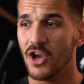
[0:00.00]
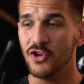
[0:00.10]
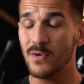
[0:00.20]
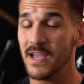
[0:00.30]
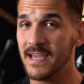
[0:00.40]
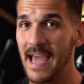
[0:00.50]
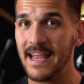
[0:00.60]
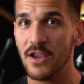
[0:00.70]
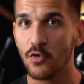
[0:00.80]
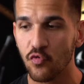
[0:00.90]
you can
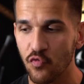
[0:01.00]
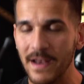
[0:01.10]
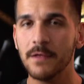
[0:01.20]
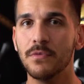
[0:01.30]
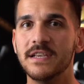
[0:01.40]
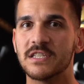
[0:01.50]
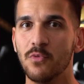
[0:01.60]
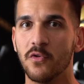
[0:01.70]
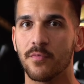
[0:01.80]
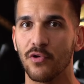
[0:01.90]
get incredibly
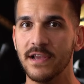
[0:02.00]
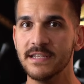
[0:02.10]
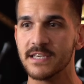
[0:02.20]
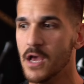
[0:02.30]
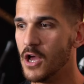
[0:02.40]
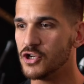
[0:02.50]
smooth prints